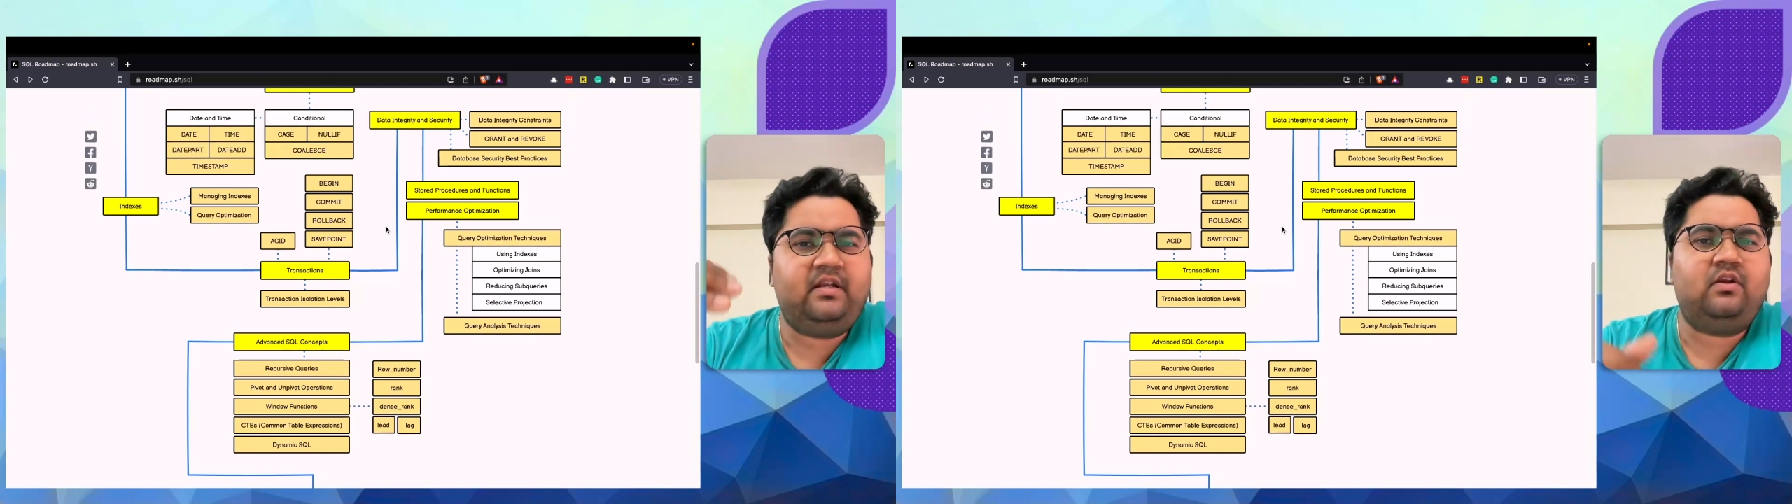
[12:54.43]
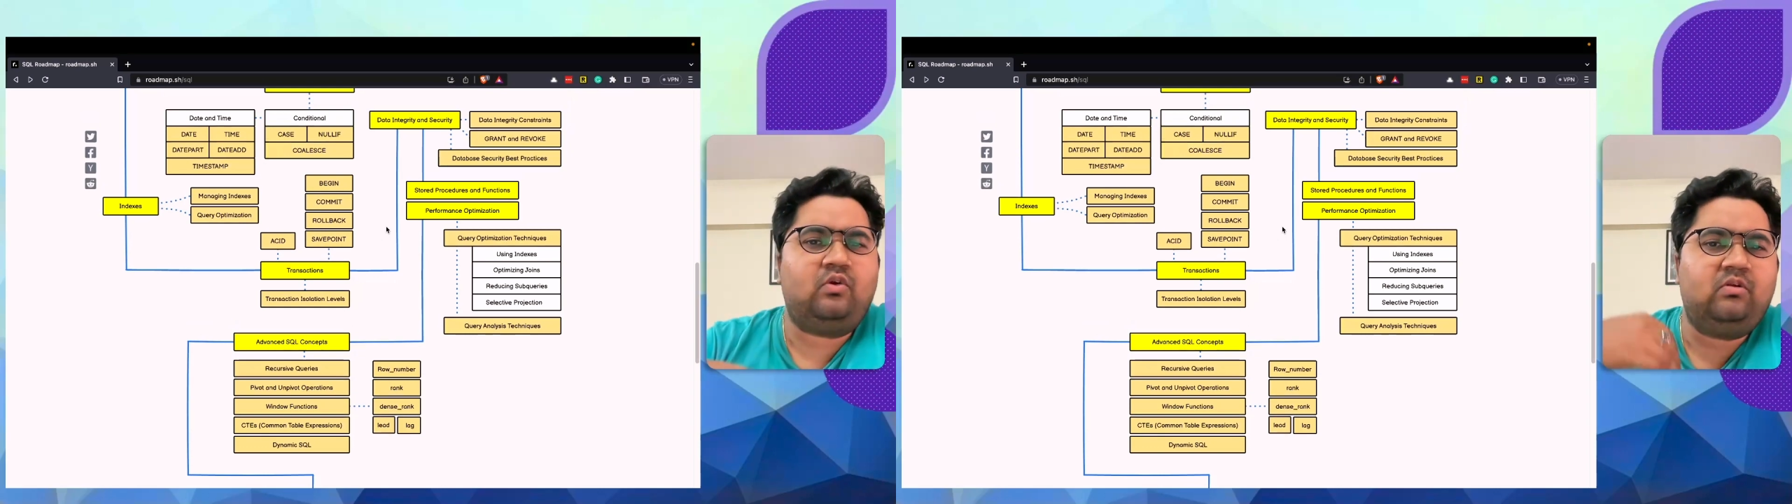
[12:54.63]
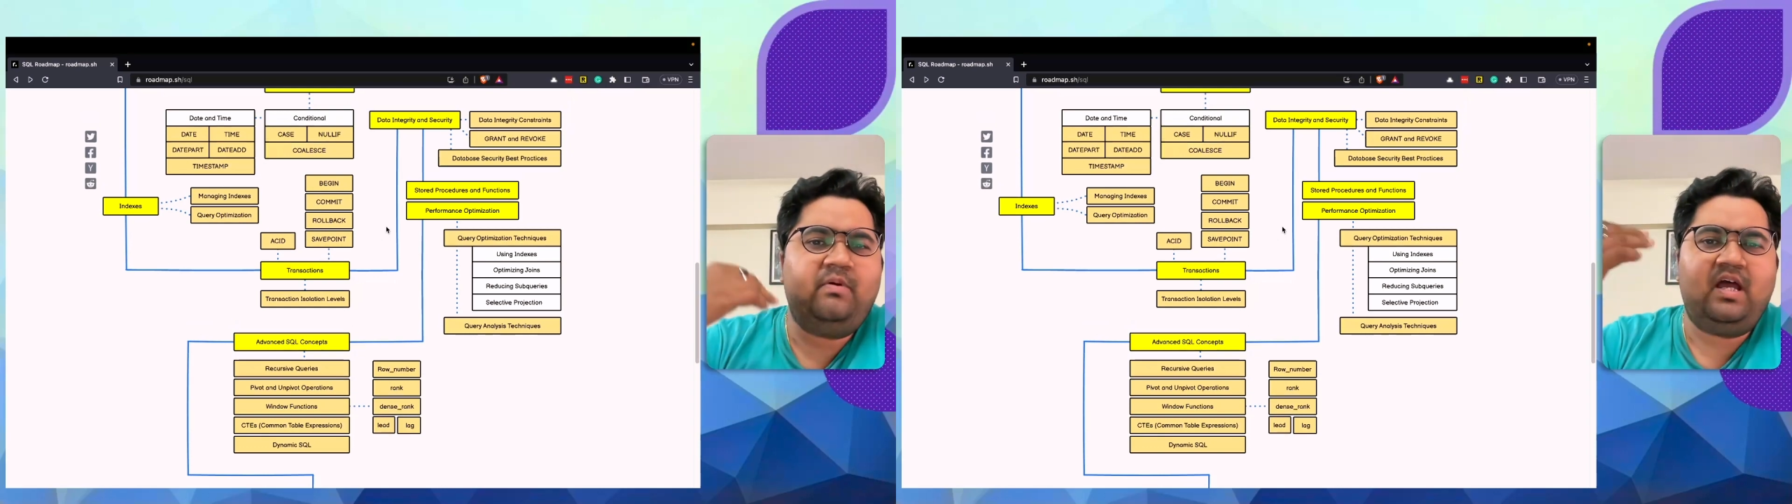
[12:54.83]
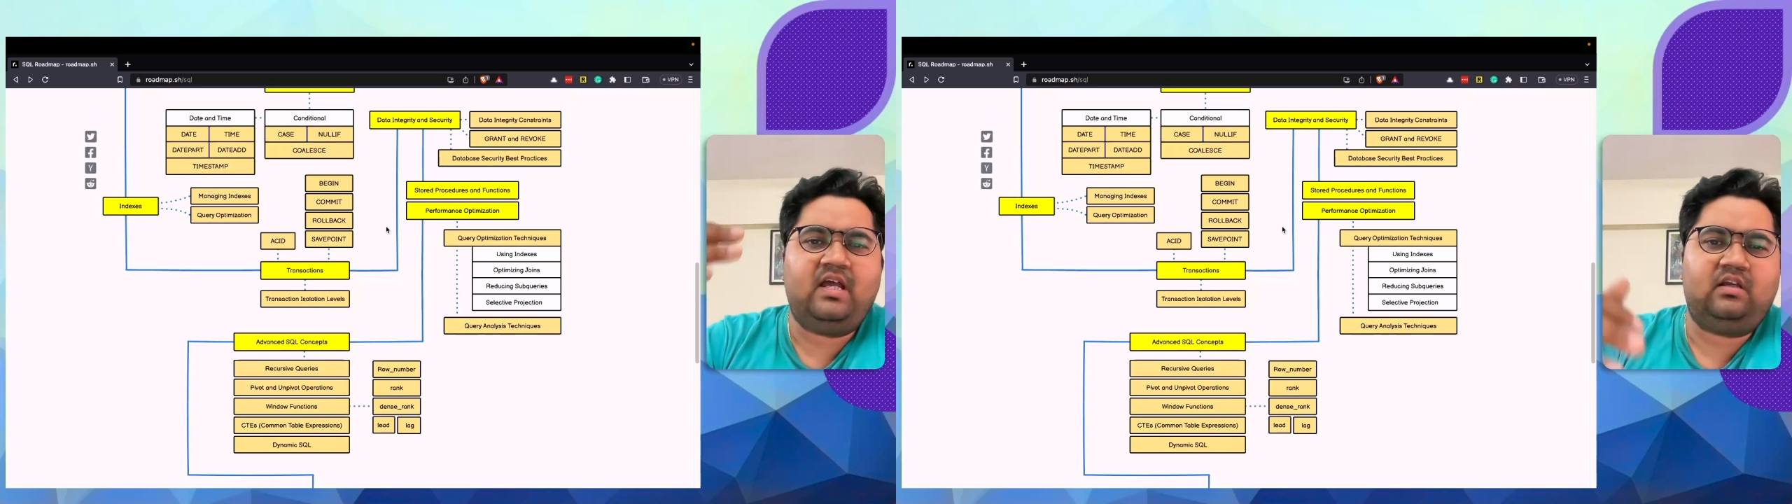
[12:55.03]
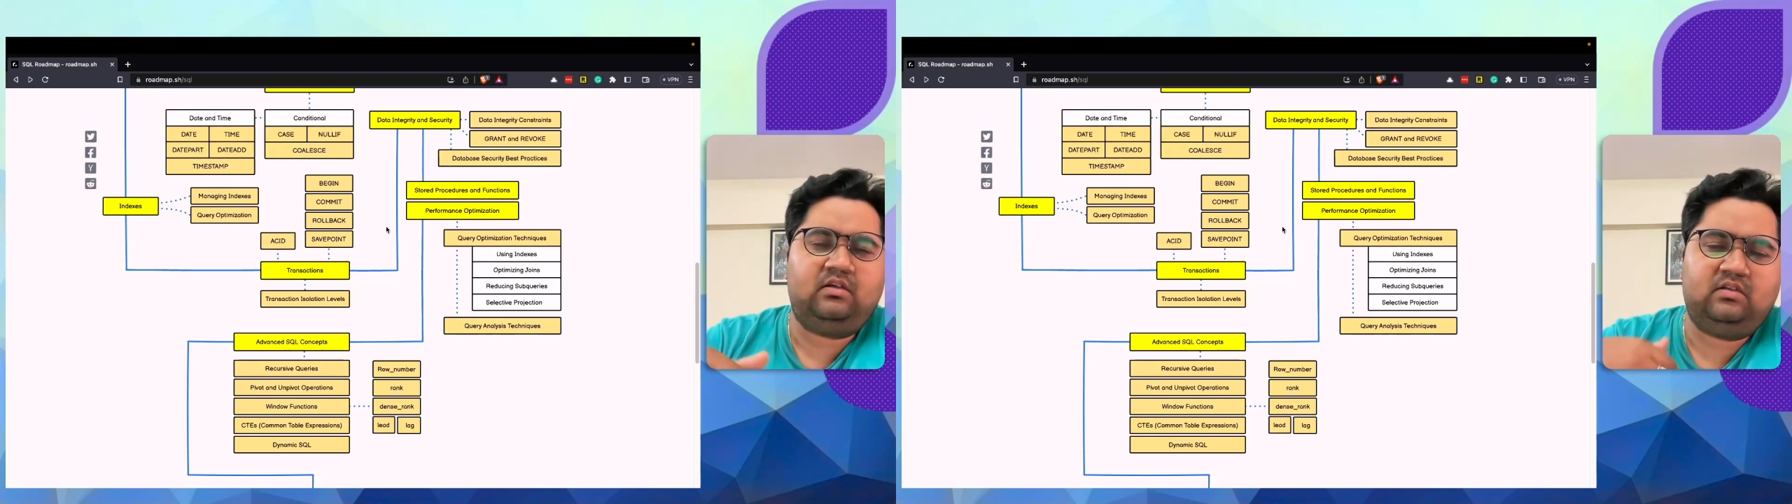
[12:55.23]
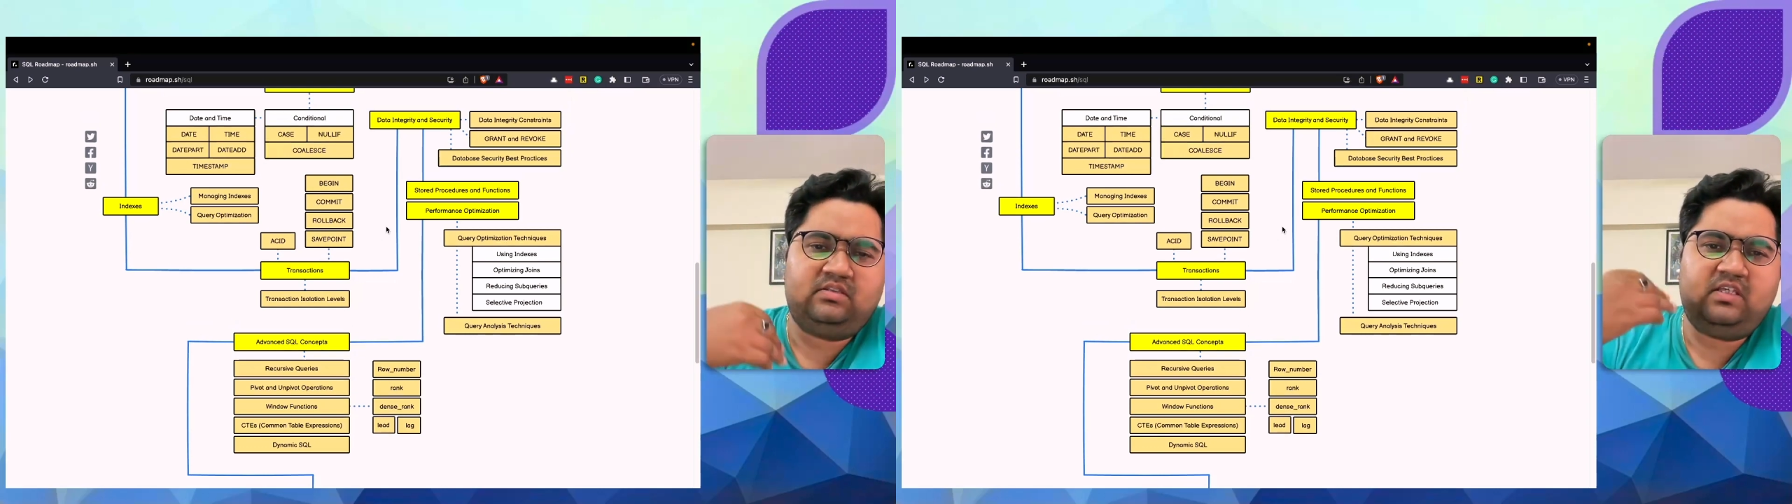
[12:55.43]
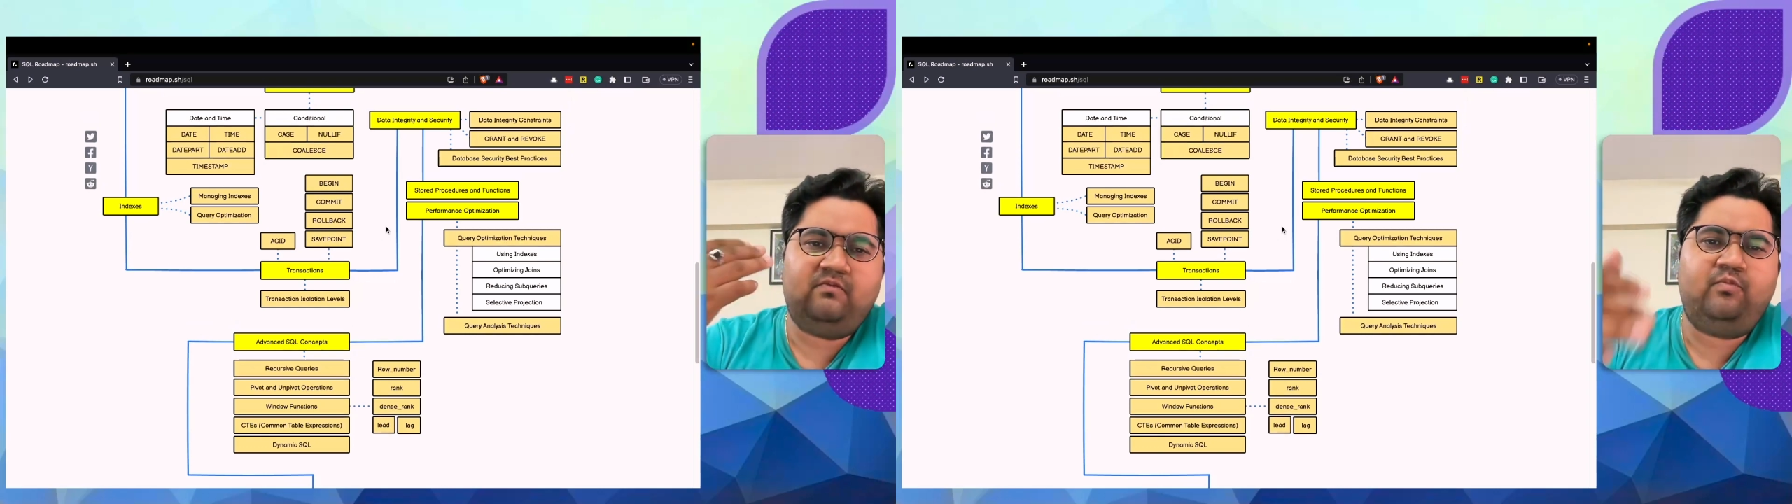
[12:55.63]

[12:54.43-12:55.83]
rollback, save